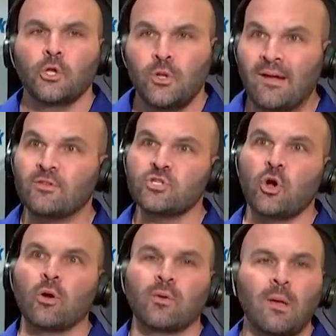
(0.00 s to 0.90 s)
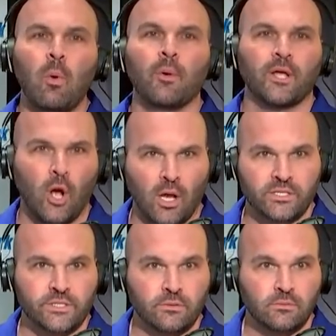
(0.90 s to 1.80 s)
you'd have to start, okay, what would it
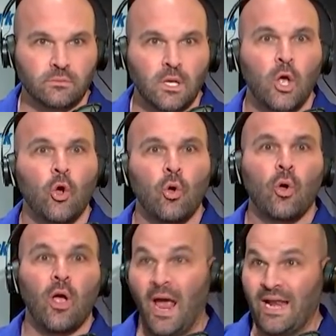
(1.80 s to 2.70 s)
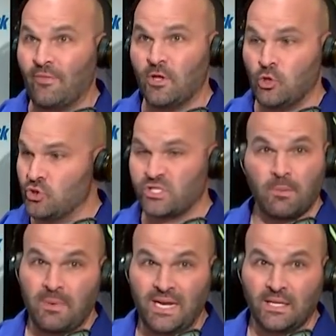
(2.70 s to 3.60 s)
cost? And I think you just
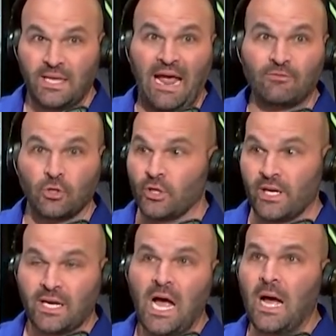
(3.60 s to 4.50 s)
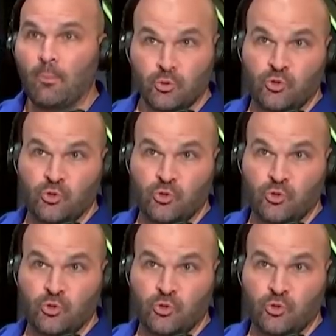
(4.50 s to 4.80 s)
immediately have to look at a comp,